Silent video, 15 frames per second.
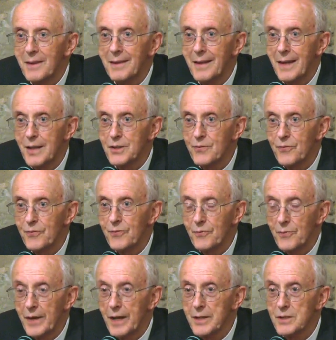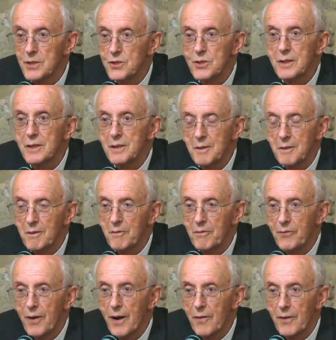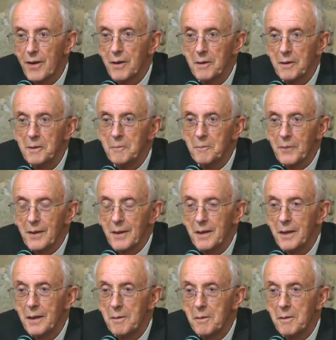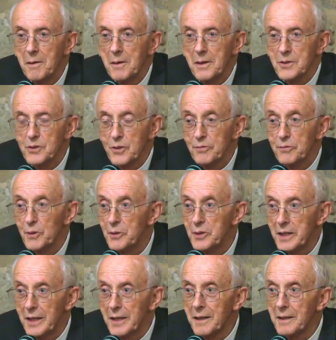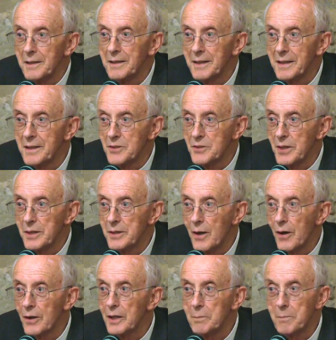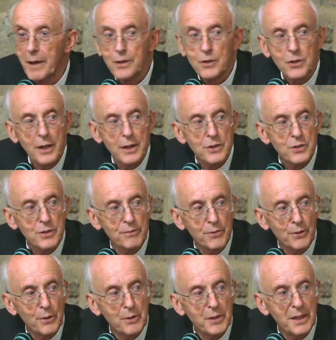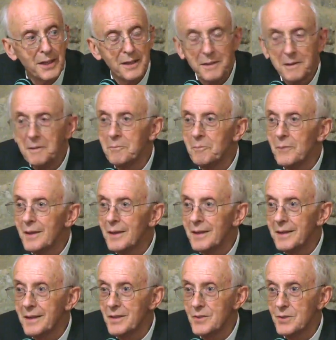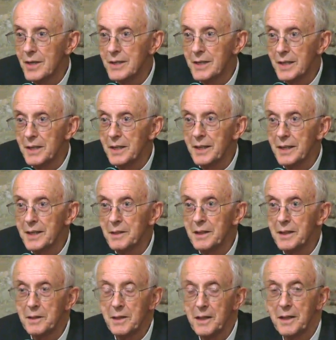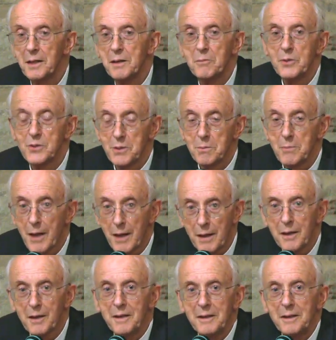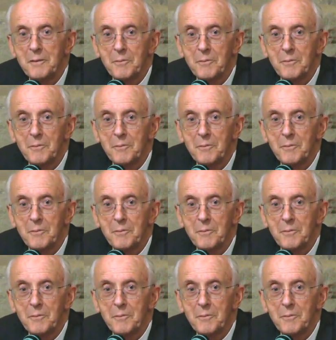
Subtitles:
that is Father Sophroni. He said, Archimandrite Sophroni. He said he was a monk